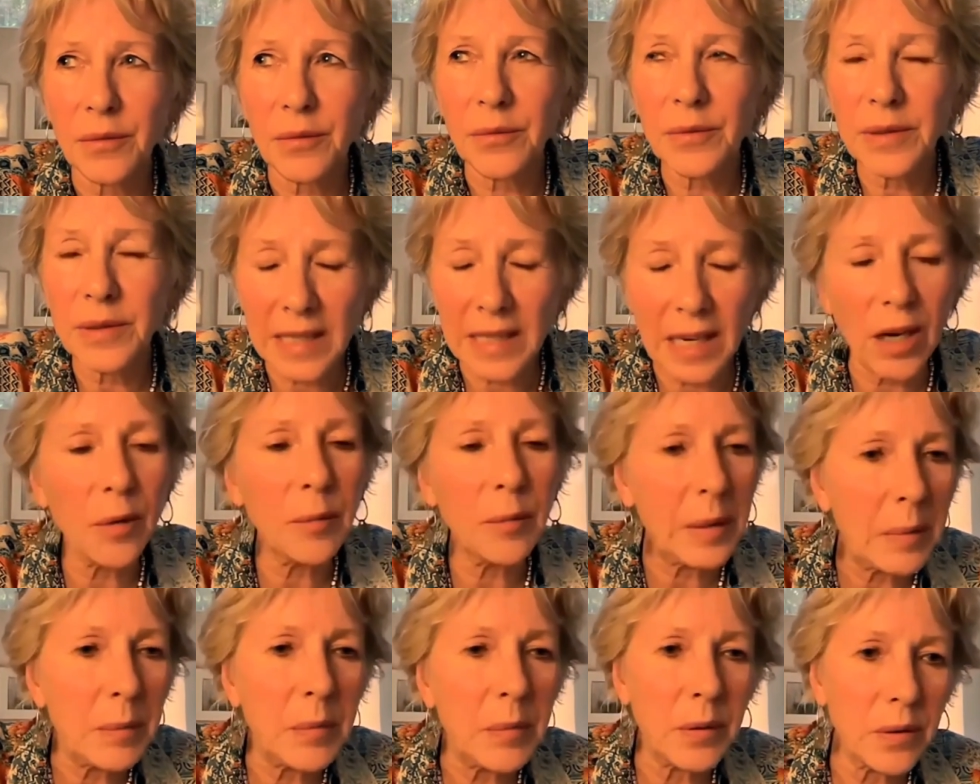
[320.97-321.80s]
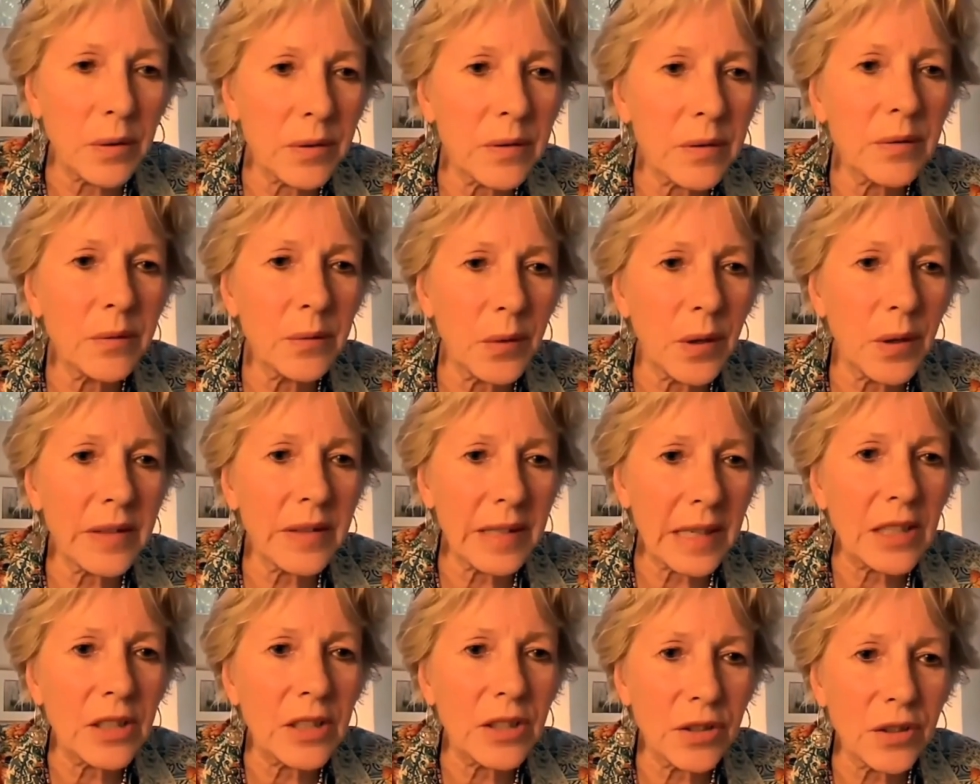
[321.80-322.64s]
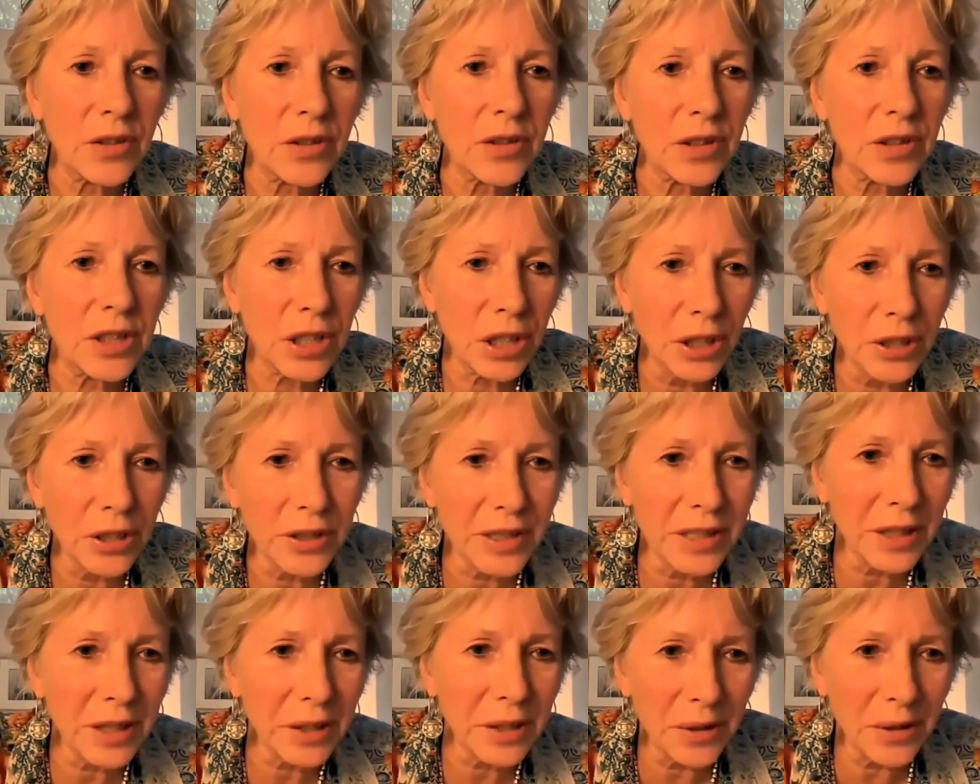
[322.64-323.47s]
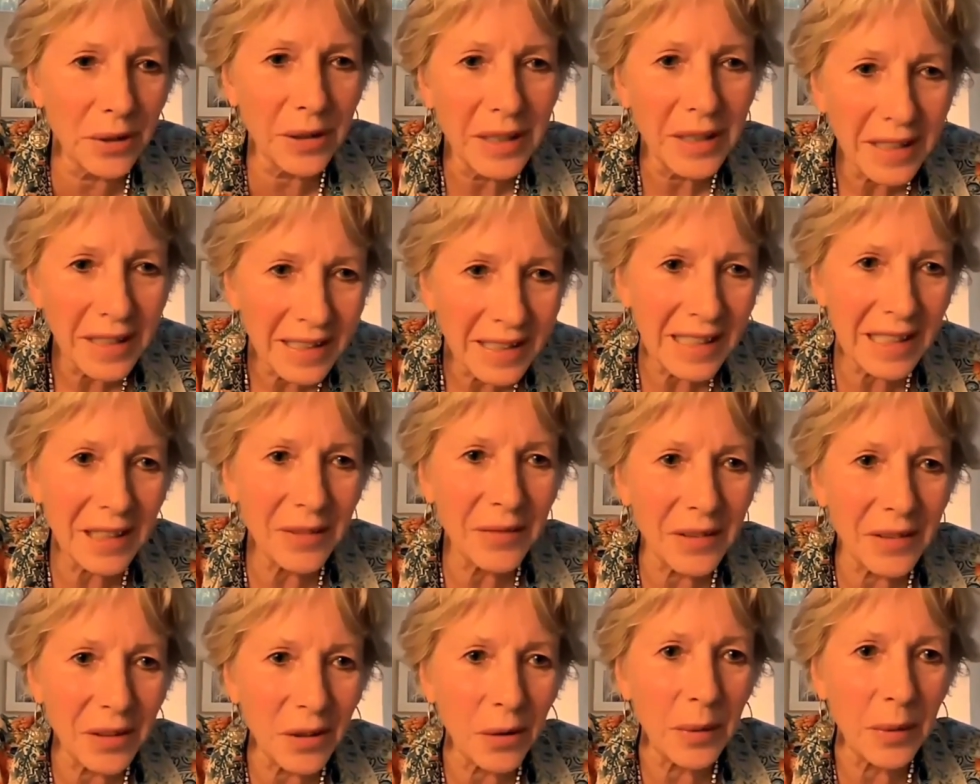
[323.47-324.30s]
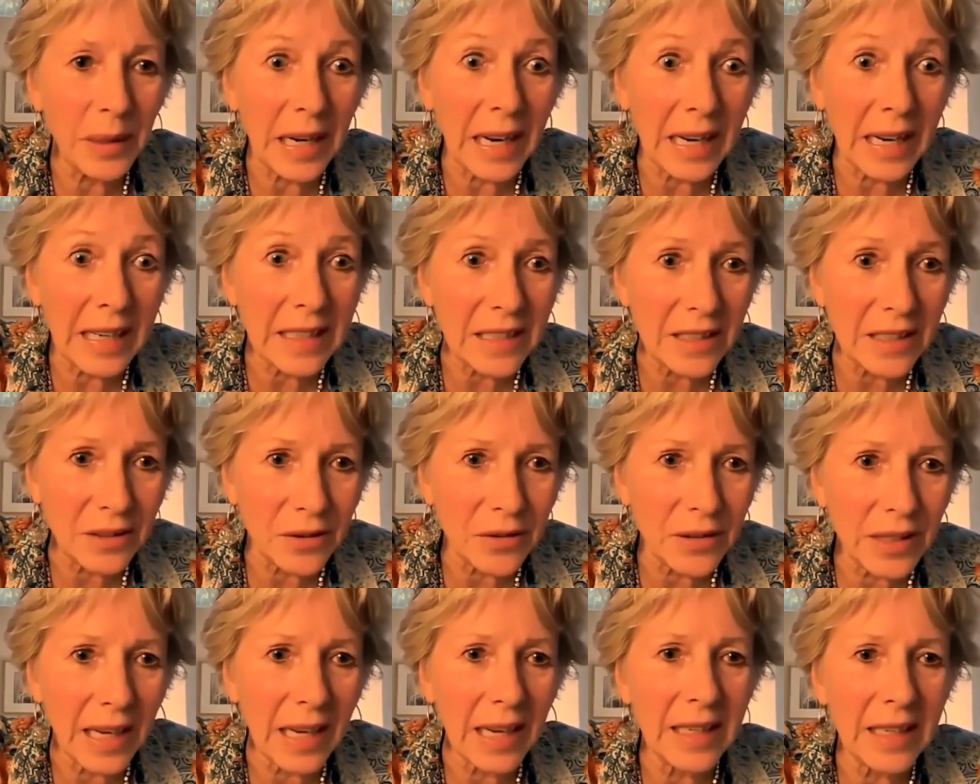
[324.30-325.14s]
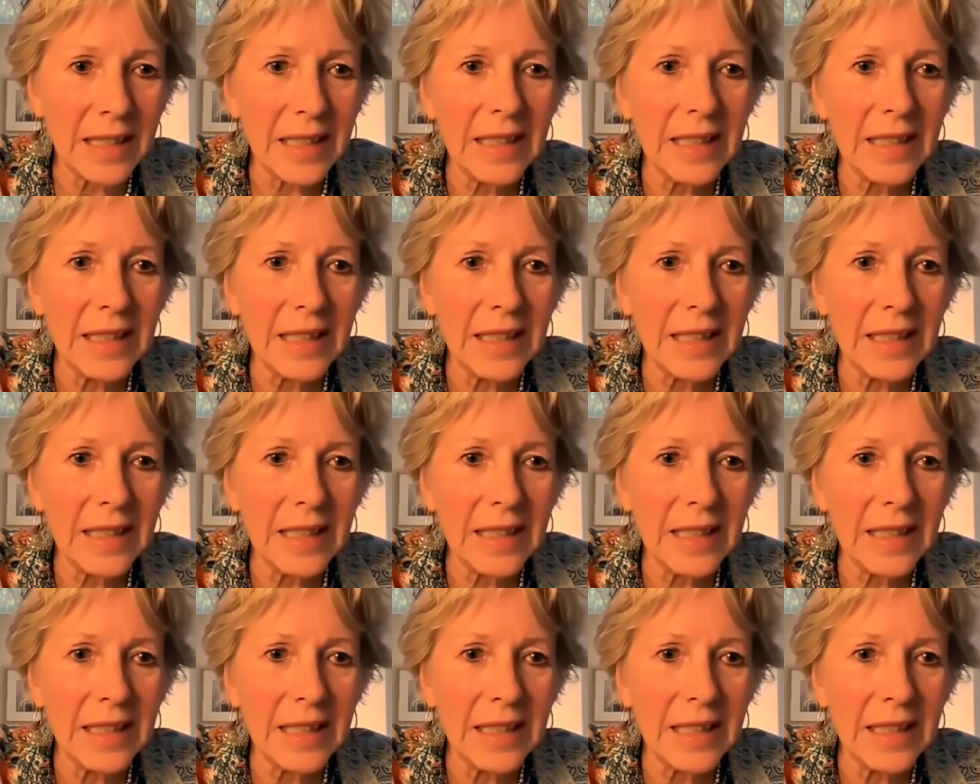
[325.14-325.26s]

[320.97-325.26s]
tell people what they should or shouldn't do, even though we like to do that.